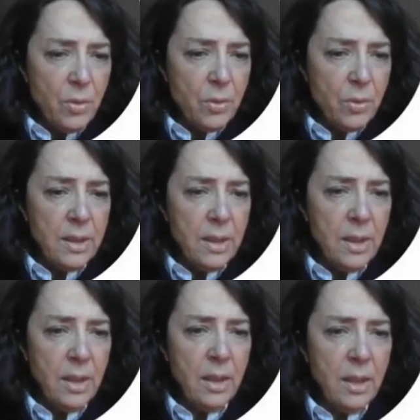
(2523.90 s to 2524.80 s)
look at
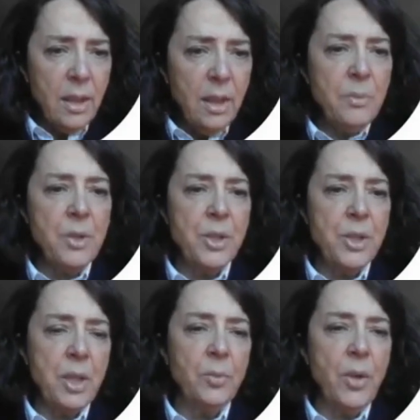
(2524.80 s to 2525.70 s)
the image
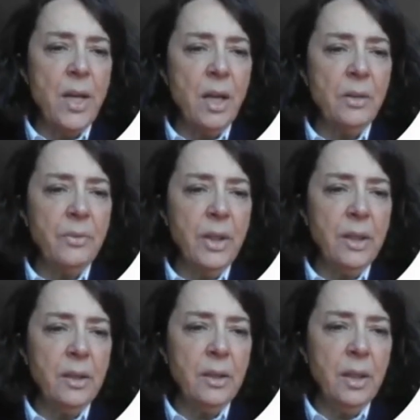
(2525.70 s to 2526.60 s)
that we have
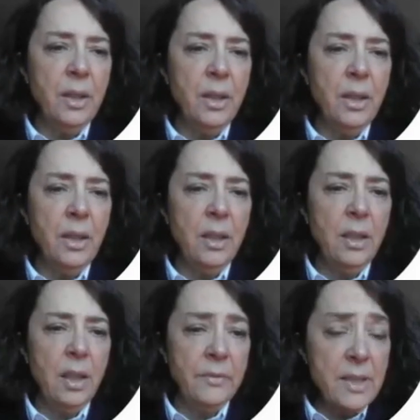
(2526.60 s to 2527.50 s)
in the
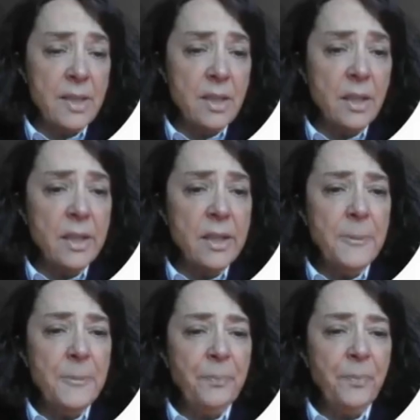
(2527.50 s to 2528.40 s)
left-hand side,
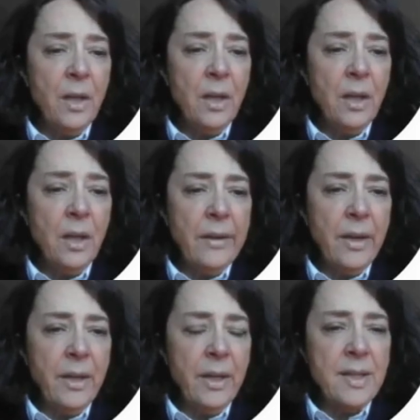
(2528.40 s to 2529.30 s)

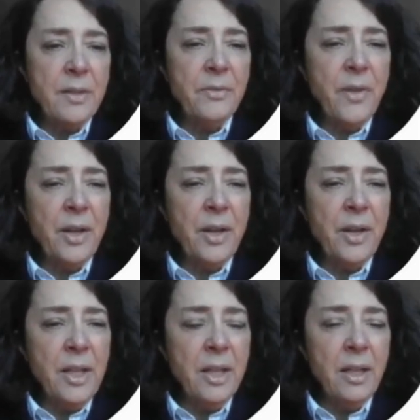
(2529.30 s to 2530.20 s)
it's a
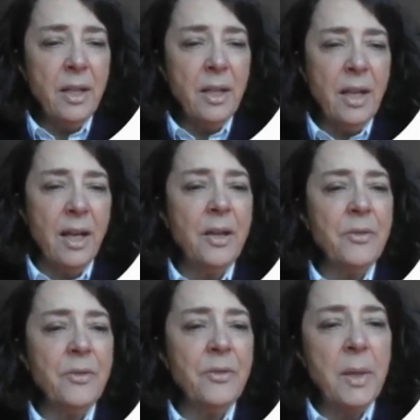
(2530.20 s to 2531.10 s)
very, I
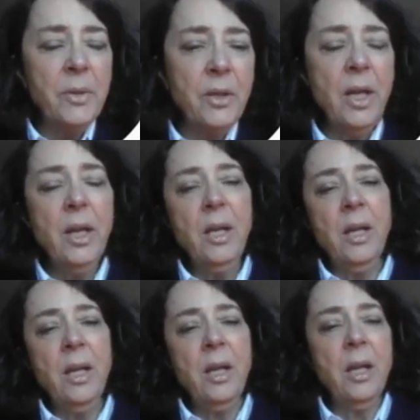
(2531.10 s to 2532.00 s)
remember
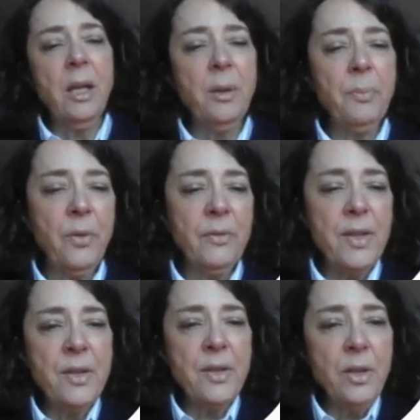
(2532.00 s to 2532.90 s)

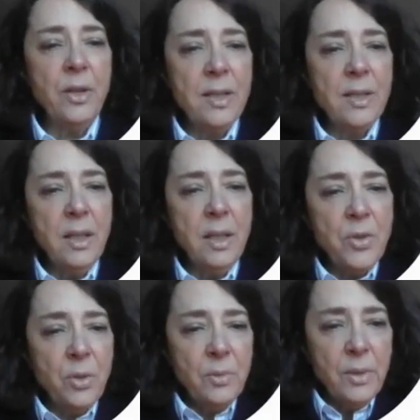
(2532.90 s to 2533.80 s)
Professor Leslie
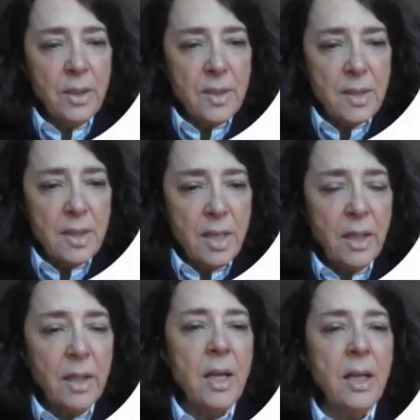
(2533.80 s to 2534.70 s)
told me this is
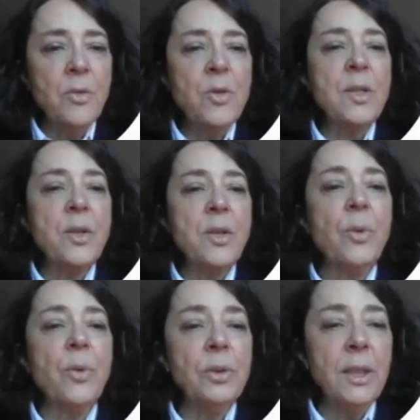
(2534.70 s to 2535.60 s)
like an
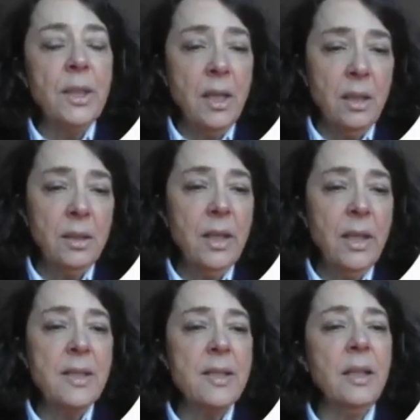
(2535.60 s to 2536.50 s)
osteoporotic lung.
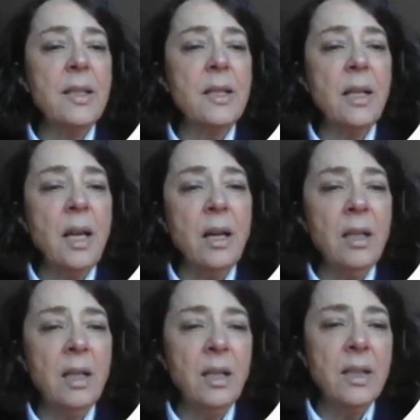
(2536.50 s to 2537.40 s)
It's a
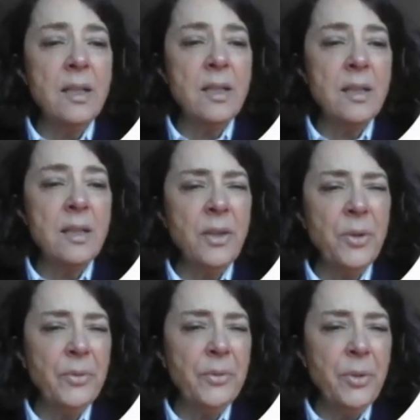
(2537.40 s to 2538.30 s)
lung that is kind
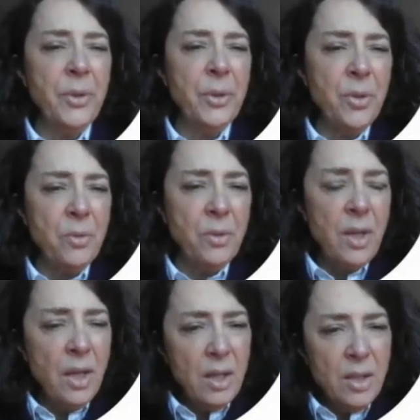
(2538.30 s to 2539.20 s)
of, you
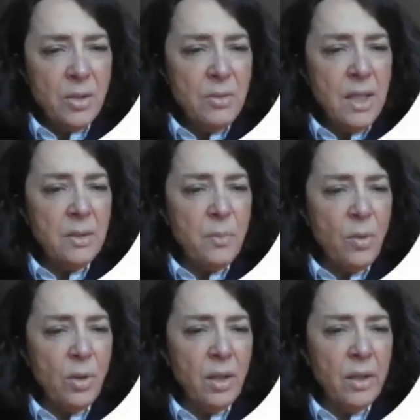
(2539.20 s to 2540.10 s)
need
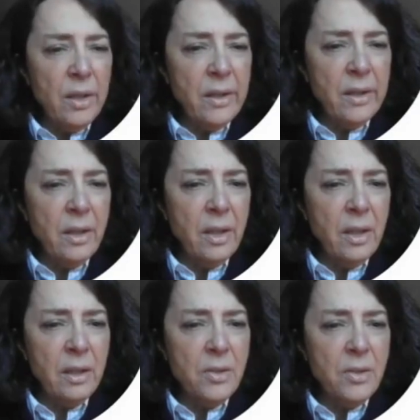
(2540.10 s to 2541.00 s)
more,
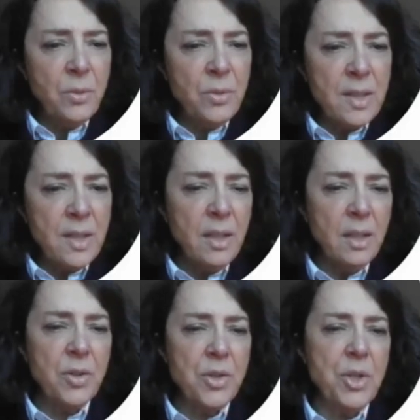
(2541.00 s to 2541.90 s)
you don't see the
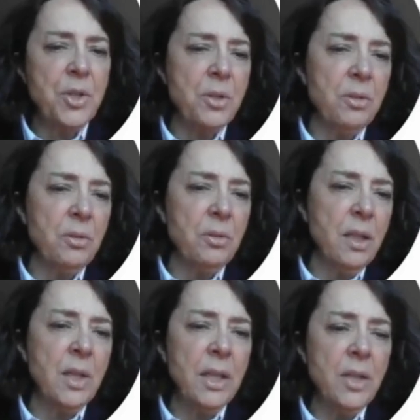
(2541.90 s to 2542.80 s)
interstitium
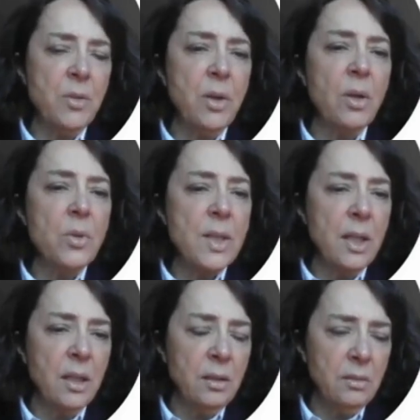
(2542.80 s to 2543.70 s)
clearly. You are
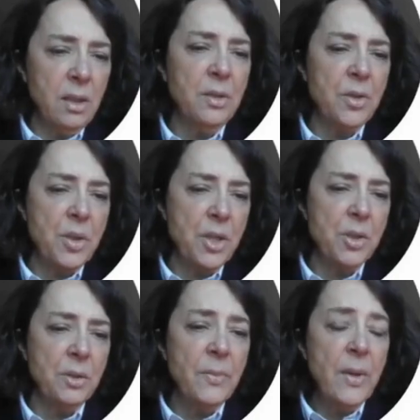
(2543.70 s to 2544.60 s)
losing the
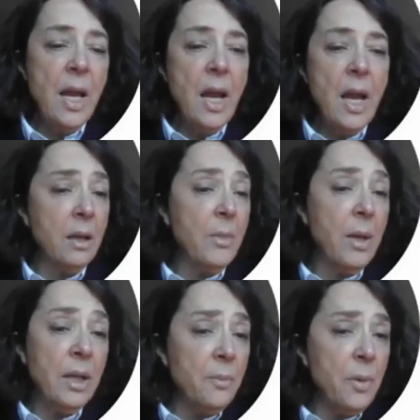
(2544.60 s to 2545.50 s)
interstitium. And
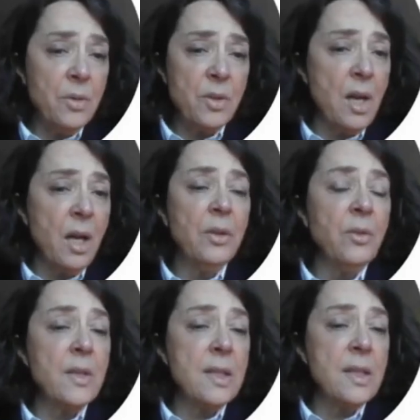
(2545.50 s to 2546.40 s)
mainly because I
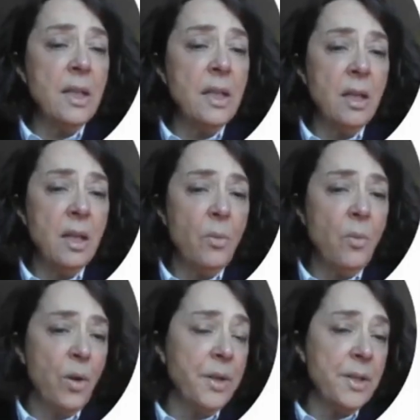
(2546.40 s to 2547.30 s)
don't see
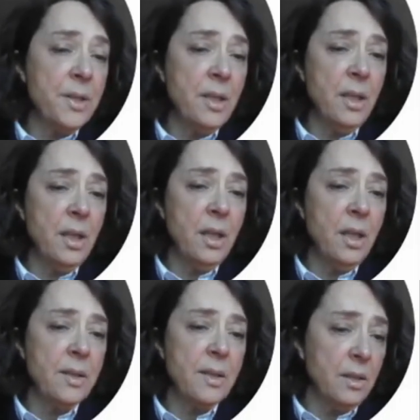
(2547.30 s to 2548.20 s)
where is the
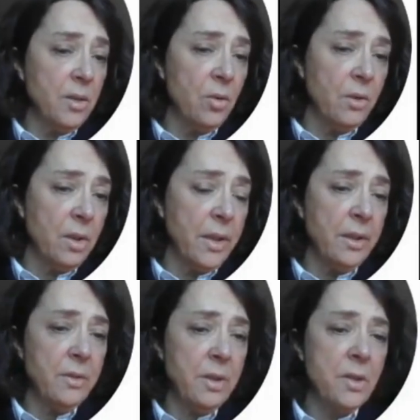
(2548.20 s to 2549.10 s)
centilobular
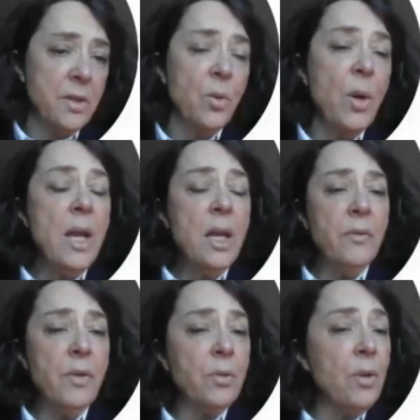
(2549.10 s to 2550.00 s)
area. So
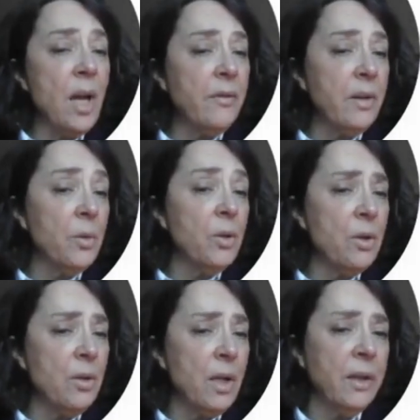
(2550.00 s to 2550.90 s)
if you don't have a
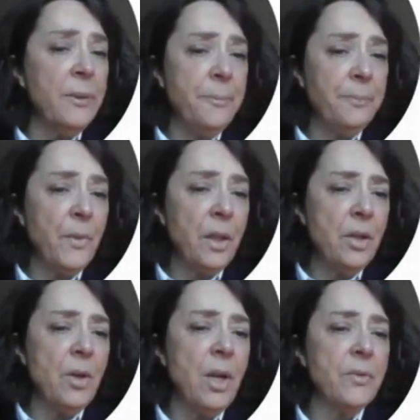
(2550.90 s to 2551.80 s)
bronchioli,
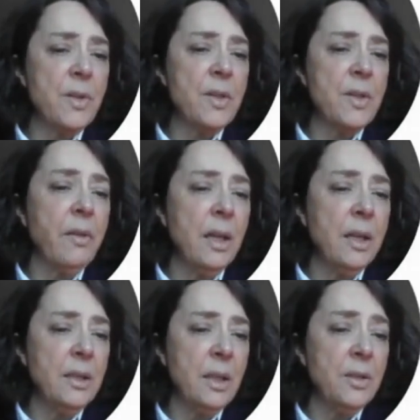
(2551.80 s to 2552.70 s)
you have to start
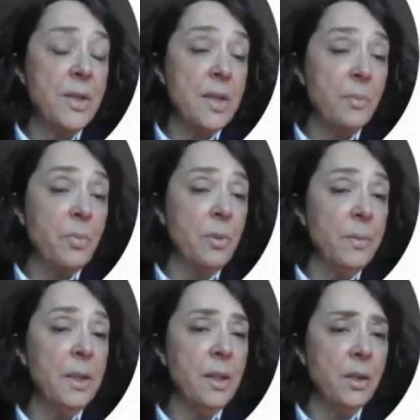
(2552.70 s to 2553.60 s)
thinking that there is a
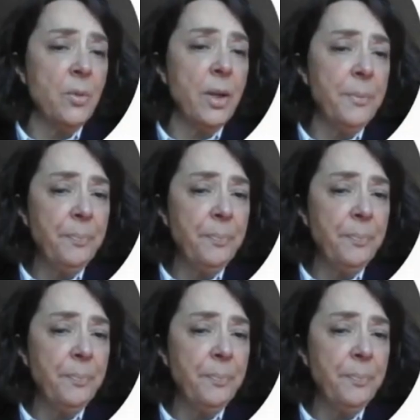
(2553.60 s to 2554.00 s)
problem in the airway.